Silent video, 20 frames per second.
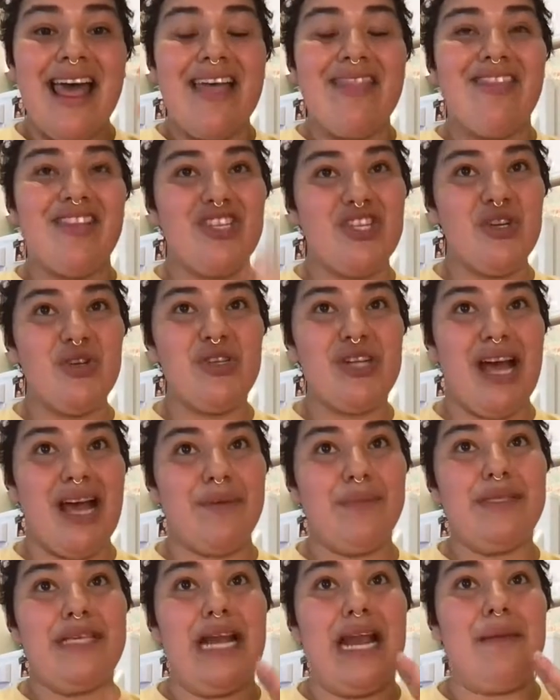The 2
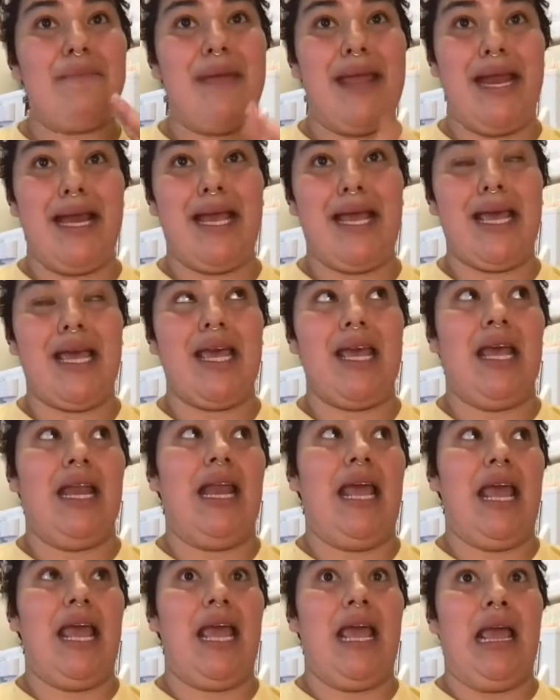times that I made it in
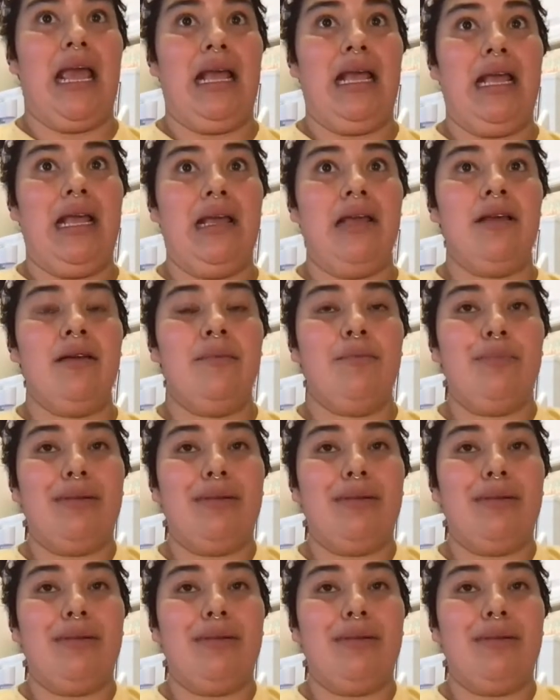a